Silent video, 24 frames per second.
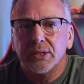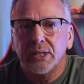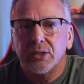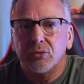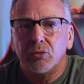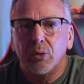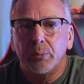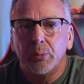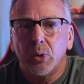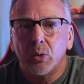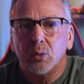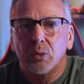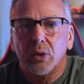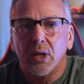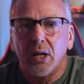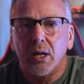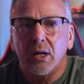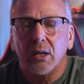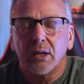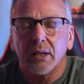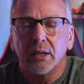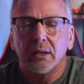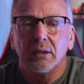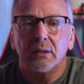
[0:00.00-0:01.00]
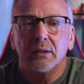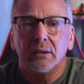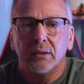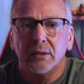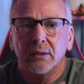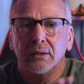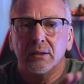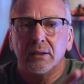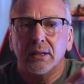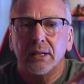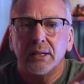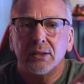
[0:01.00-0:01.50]
did a remote login
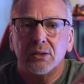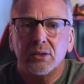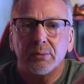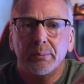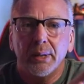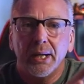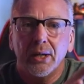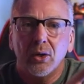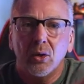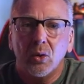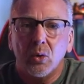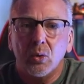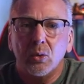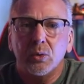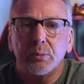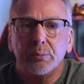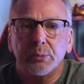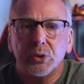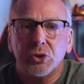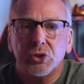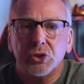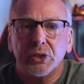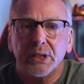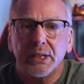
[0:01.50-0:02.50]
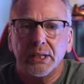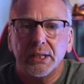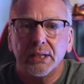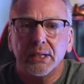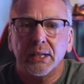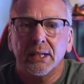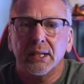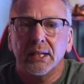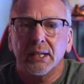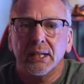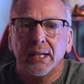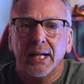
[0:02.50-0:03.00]
into my old
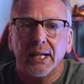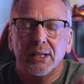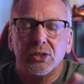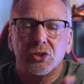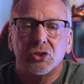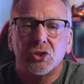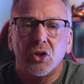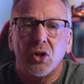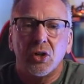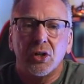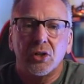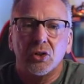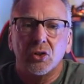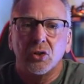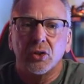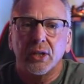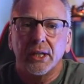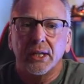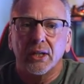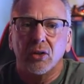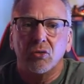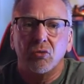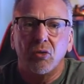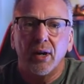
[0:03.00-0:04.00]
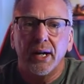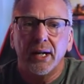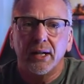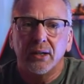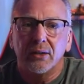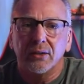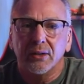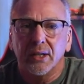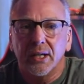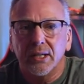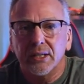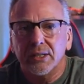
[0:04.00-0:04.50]
machine and started looking
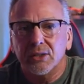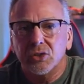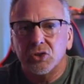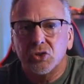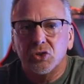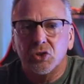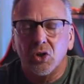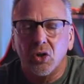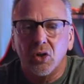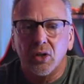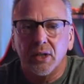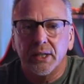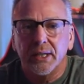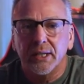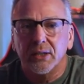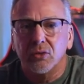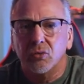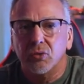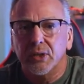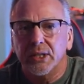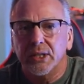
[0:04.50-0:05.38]
around, uninstalling and